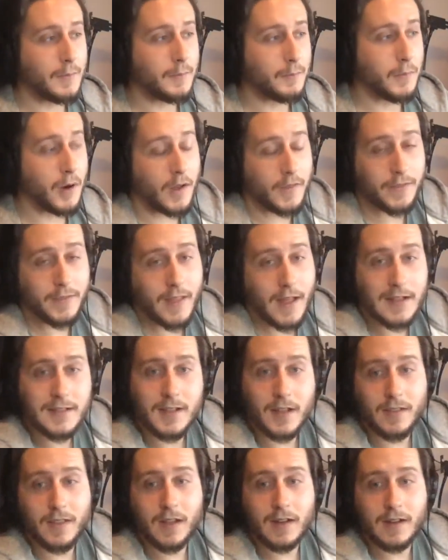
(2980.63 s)
But
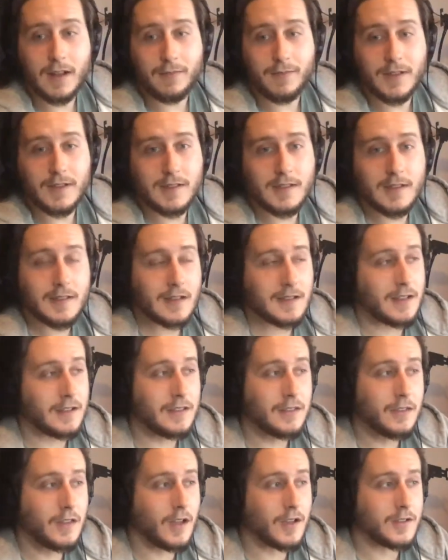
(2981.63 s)
that's the thing. The FTC said
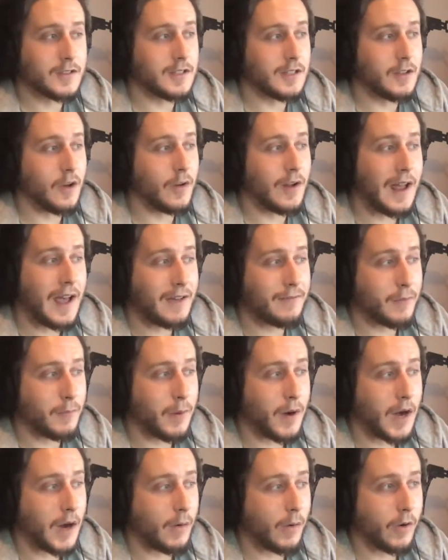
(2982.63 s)
they don't have a
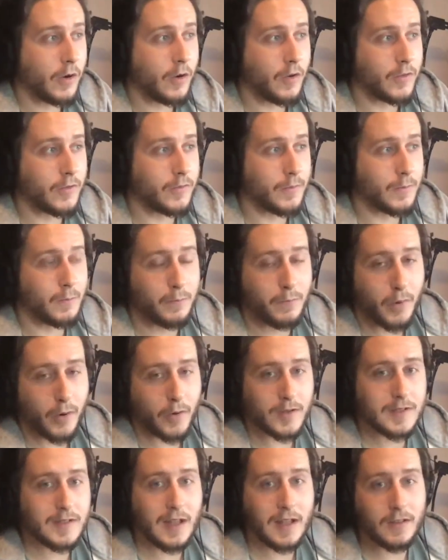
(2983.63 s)
power on
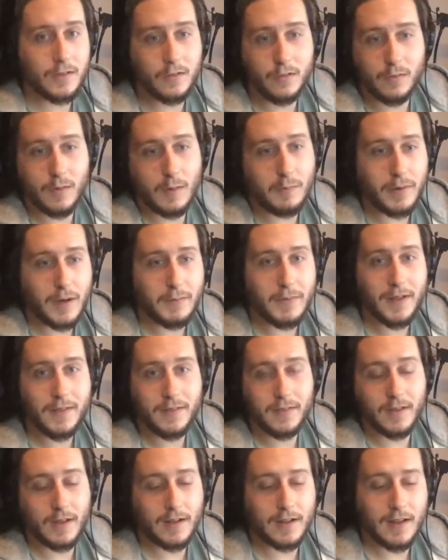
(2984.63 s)
per state to
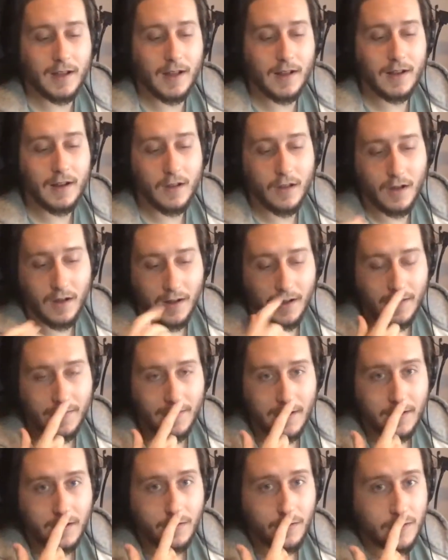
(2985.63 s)
implement any law at
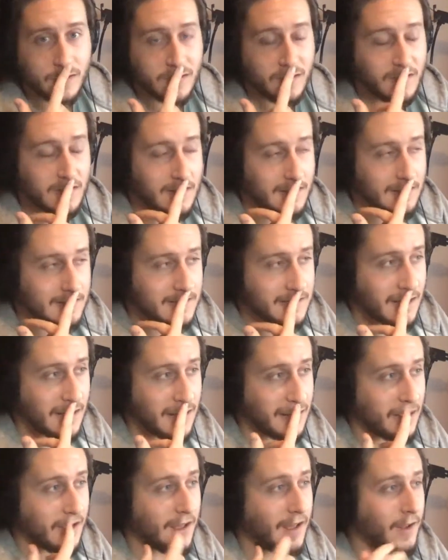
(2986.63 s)
that level. So it's
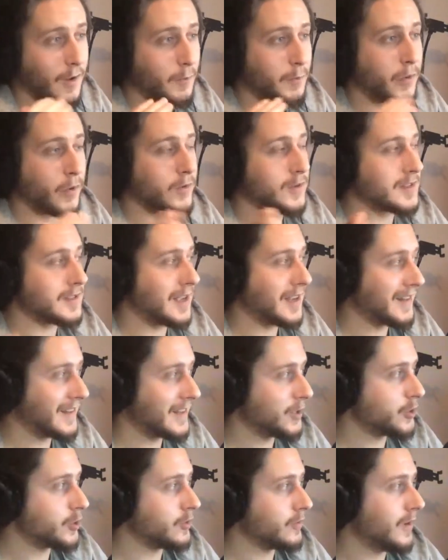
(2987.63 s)
staying a per state
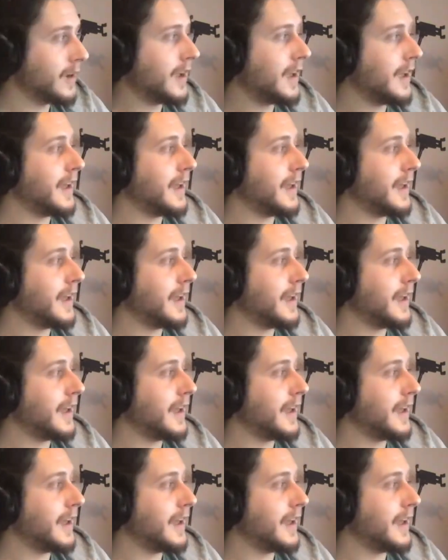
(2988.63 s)
issue.